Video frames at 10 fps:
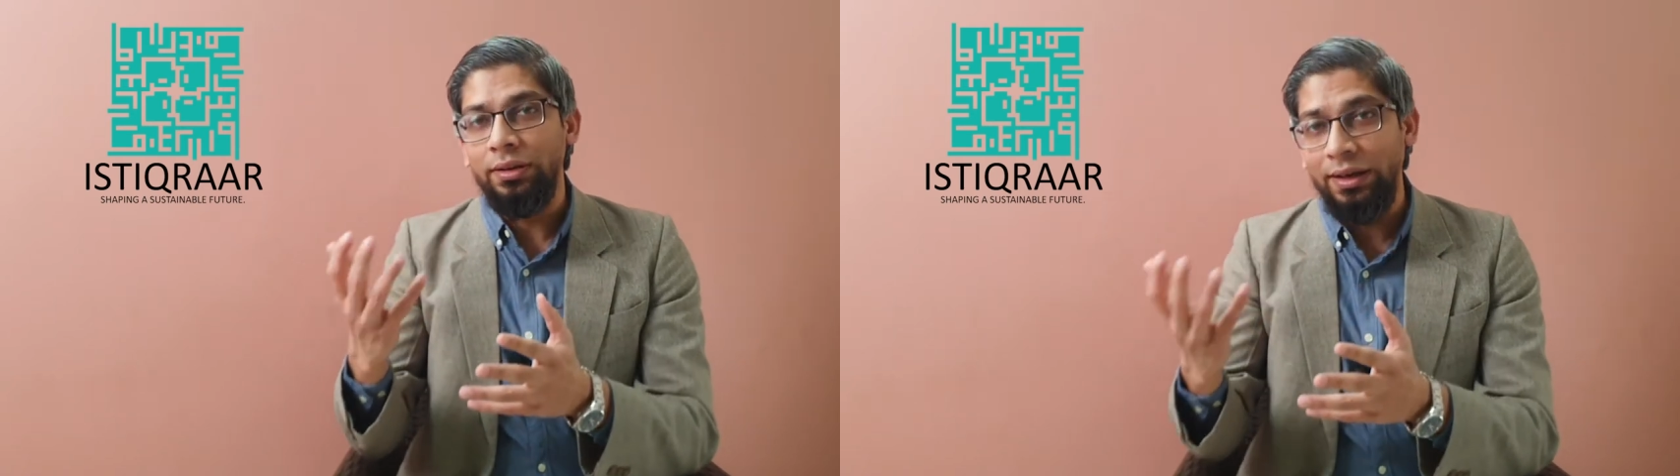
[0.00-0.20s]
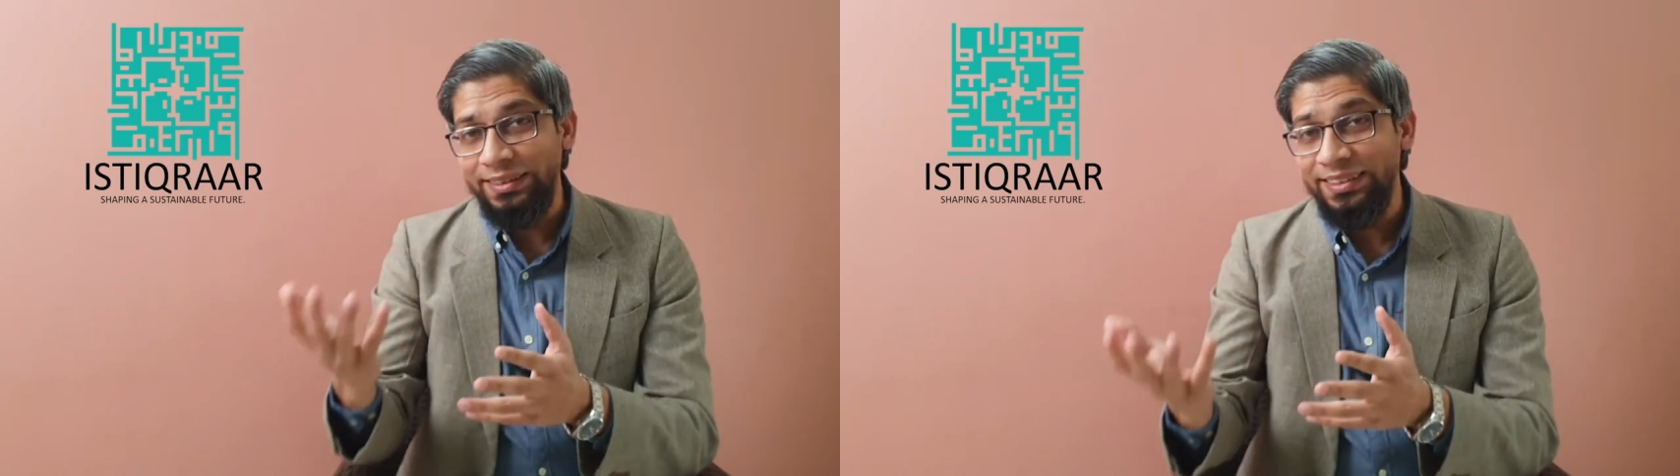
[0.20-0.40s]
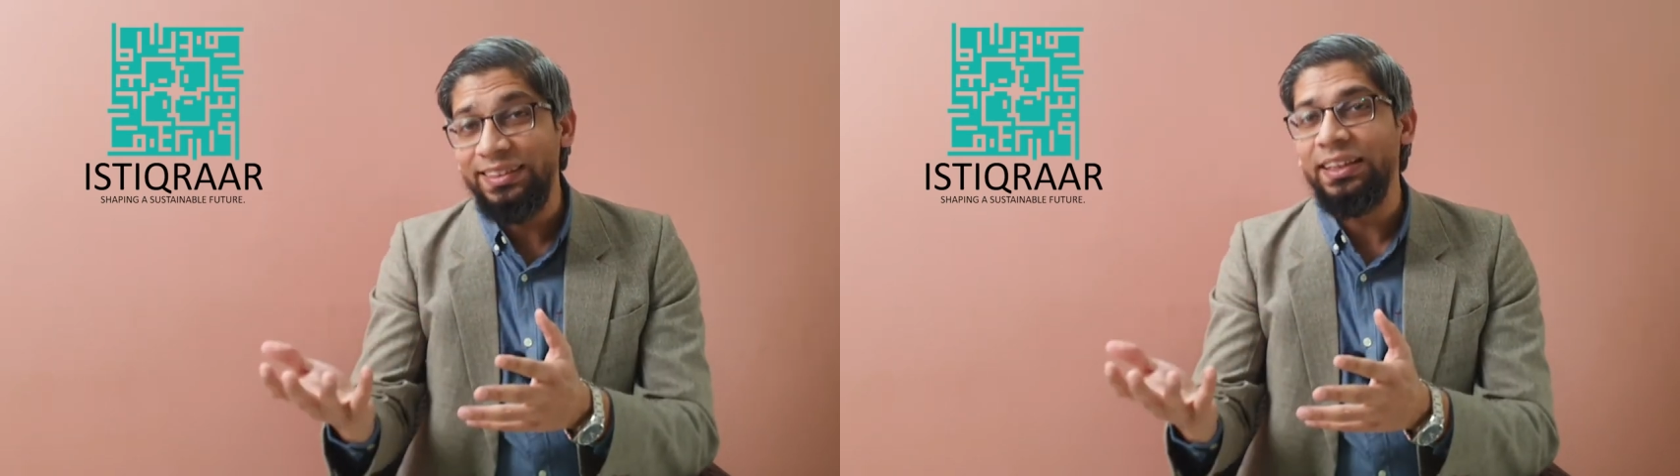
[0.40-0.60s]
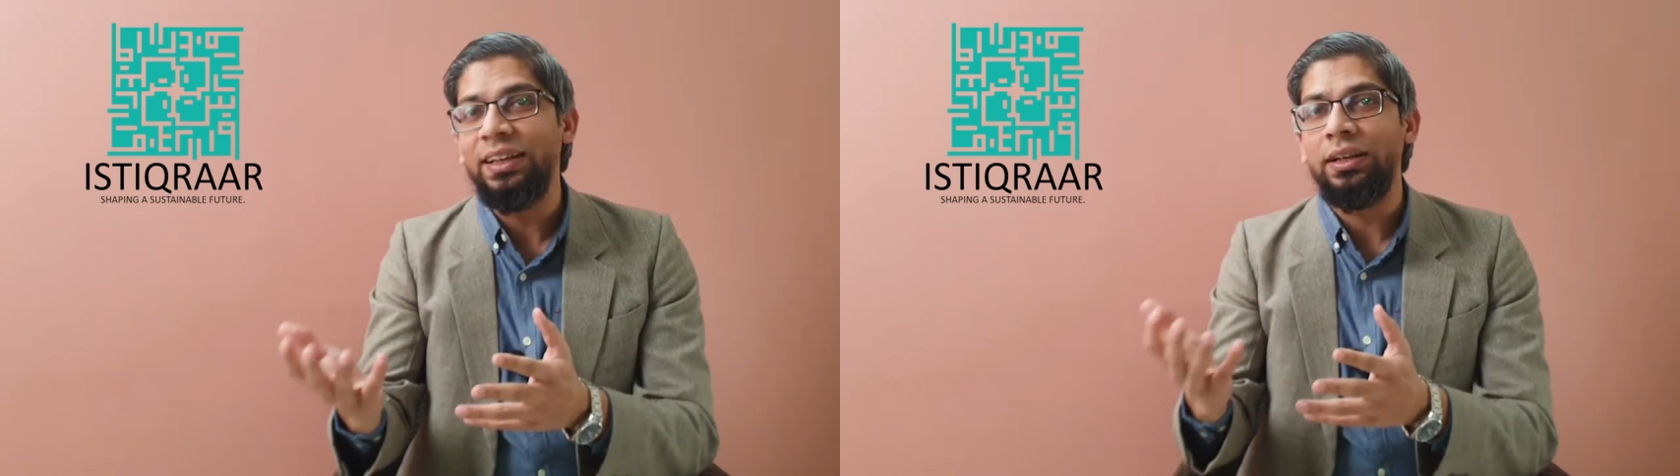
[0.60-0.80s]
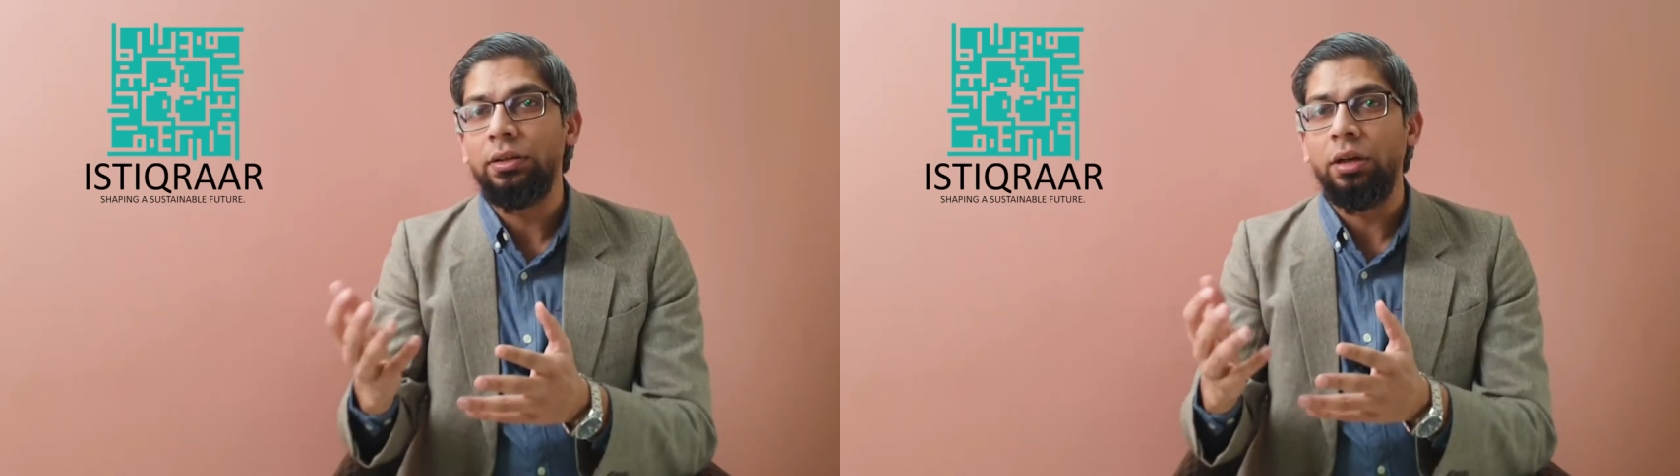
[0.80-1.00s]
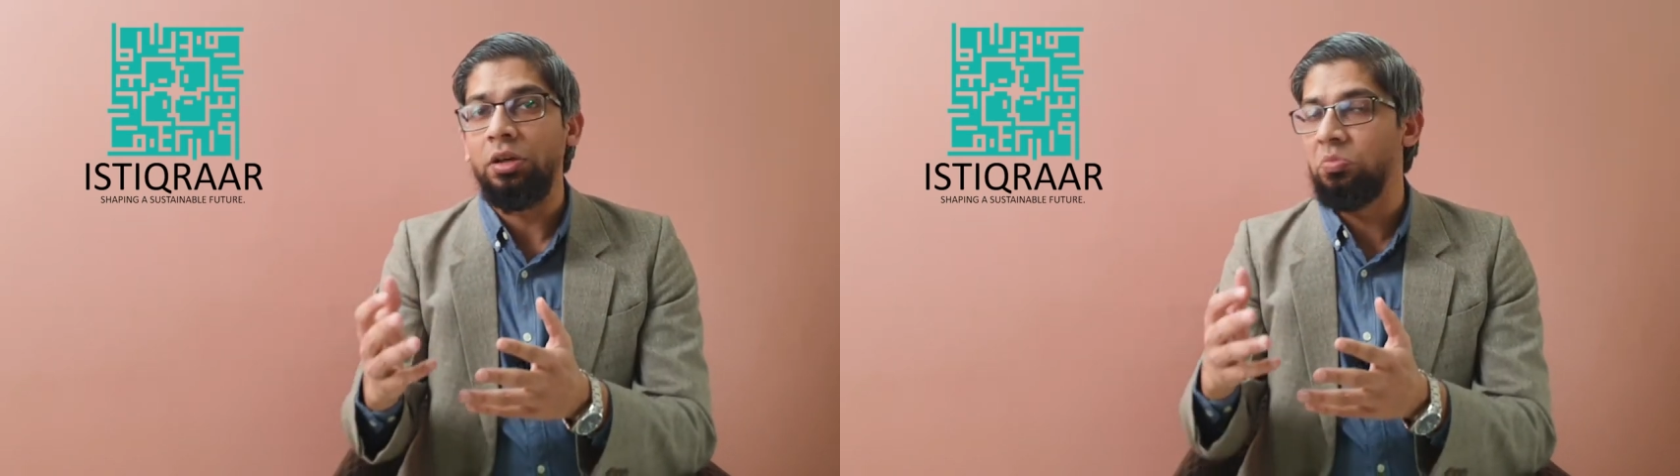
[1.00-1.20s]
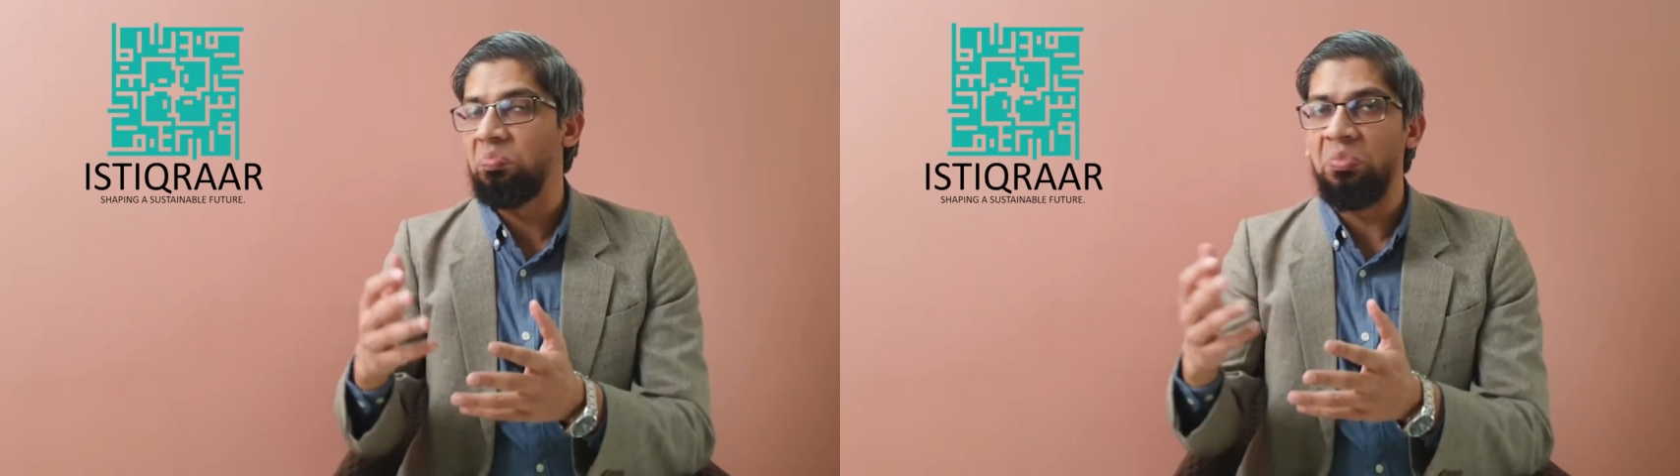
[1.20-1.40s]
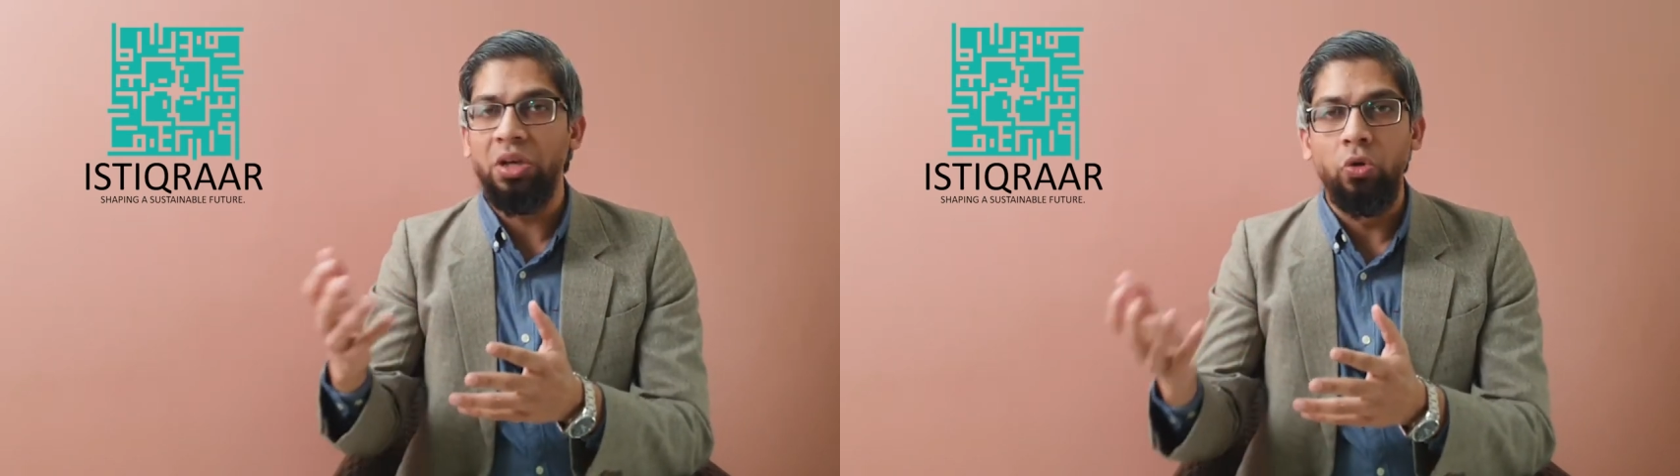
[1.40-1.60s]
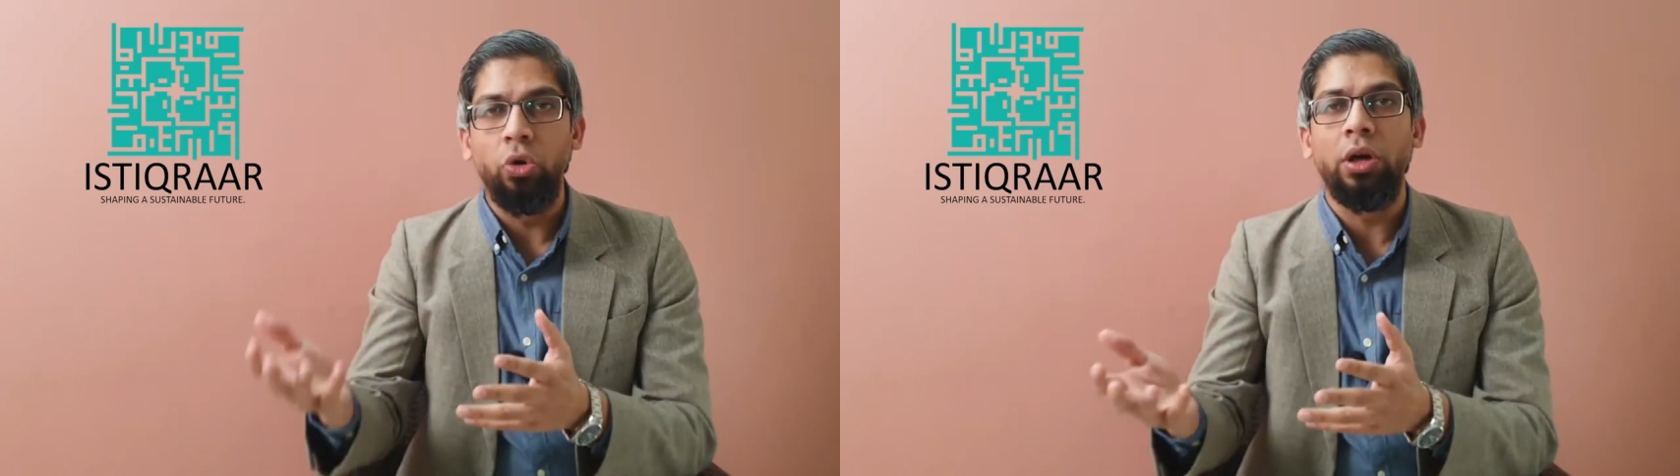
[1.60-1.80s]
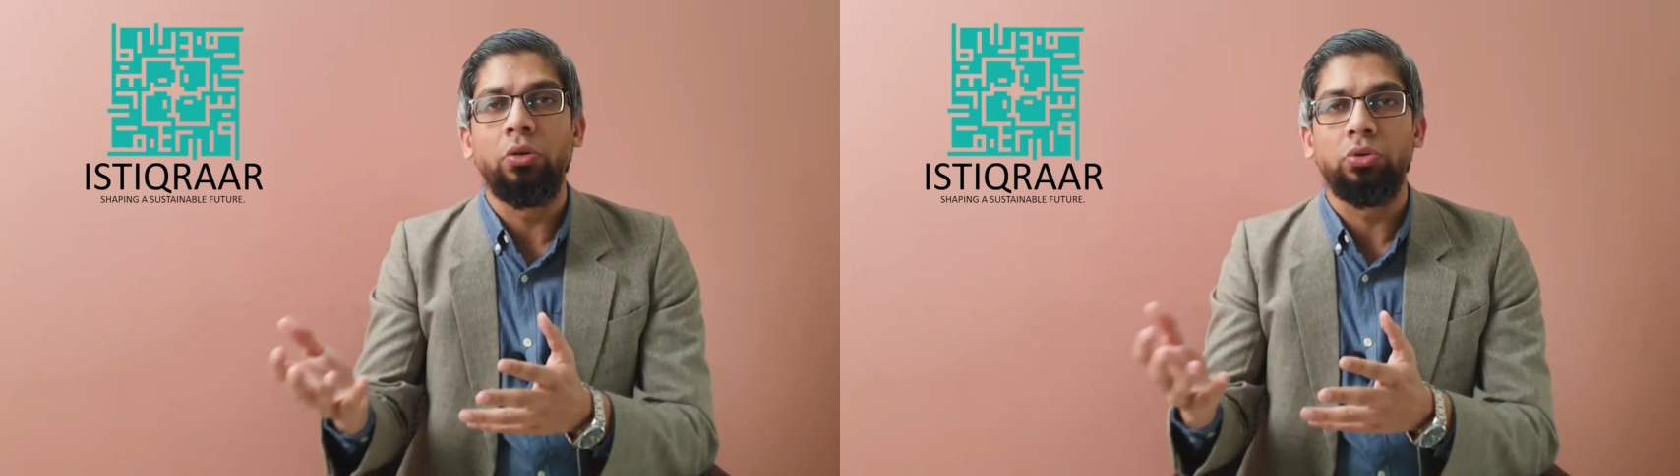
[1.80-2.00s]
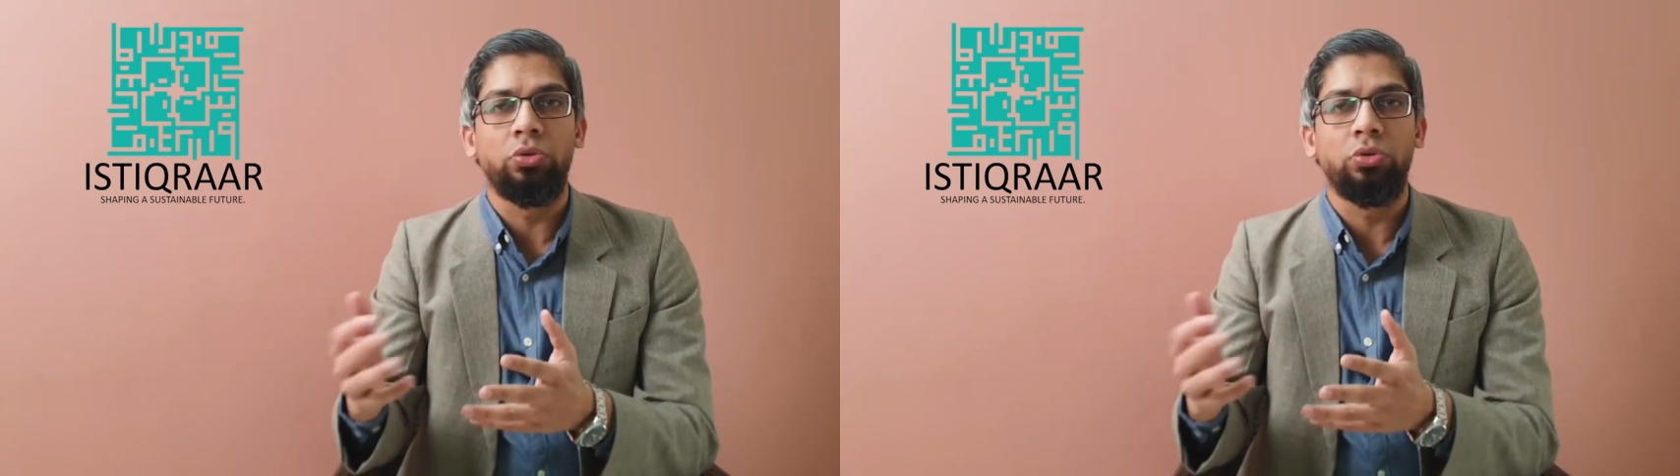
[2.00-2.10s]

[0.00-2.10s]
other day, it, it may go down to